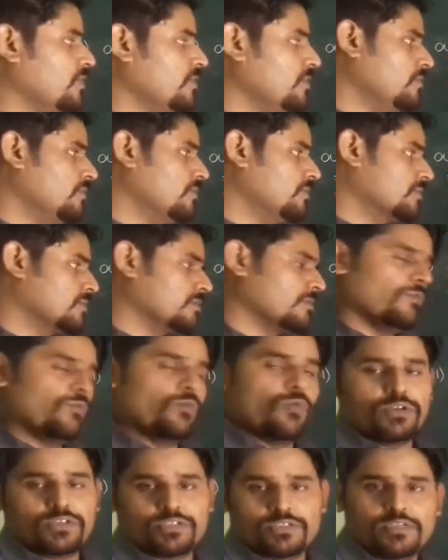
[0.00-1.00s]
we use
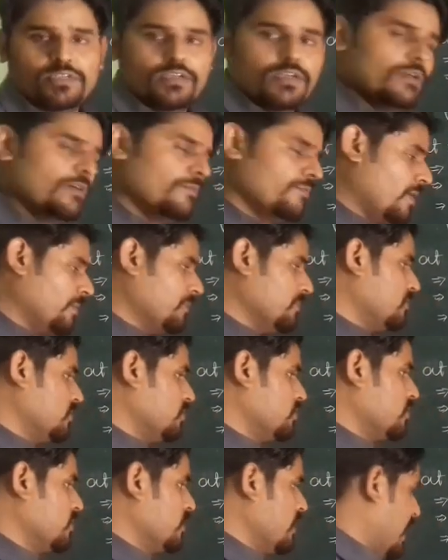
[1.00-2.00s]
what?
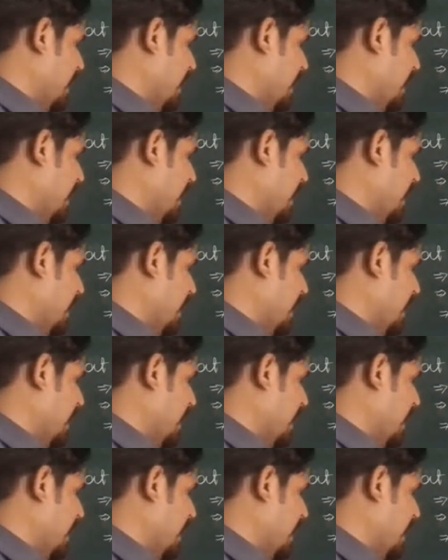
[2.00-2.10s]
Preposition